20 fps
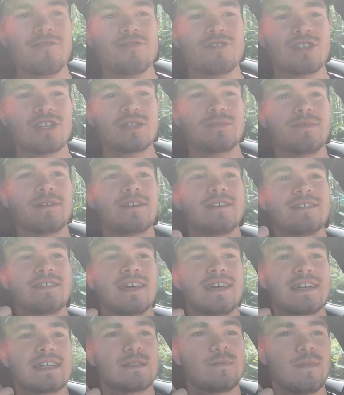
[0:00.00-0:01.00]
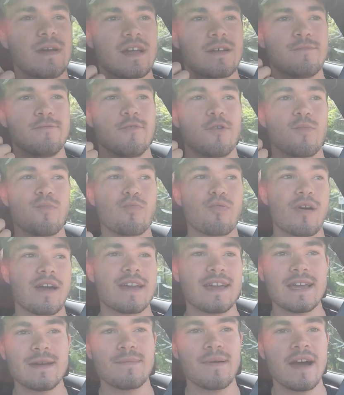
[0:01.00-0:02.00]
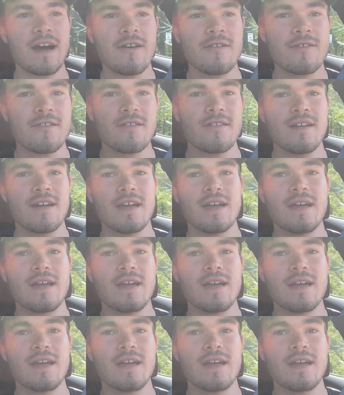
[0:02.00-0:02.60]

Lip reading: just because I expect more braking power,